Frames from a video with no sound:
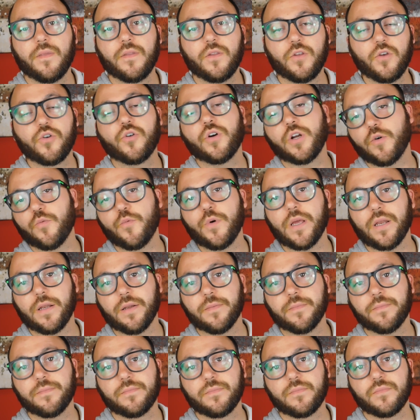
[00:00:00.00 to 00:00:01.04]
you're gonna win.
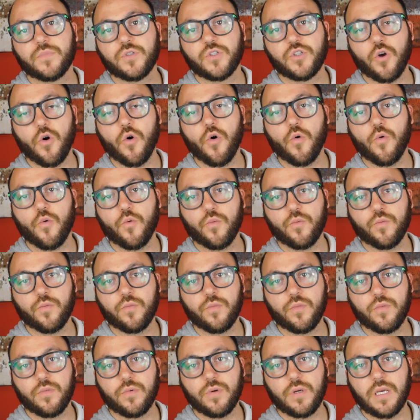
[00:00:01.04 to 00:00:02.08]
So
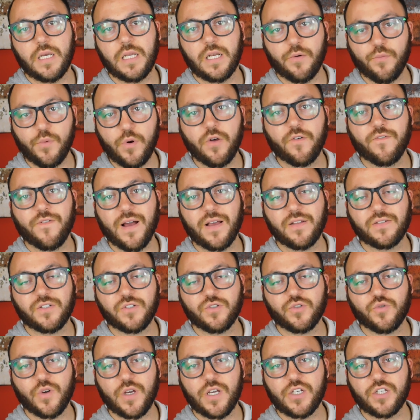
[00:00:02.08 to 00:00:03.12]
in a real fight
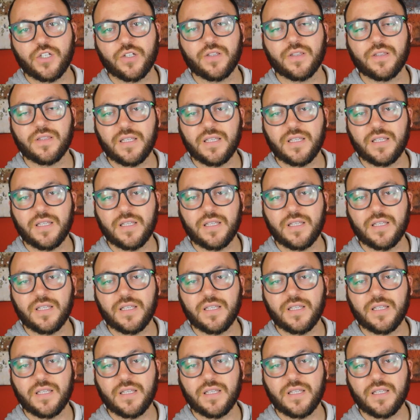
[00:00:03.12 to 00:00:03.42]
situation,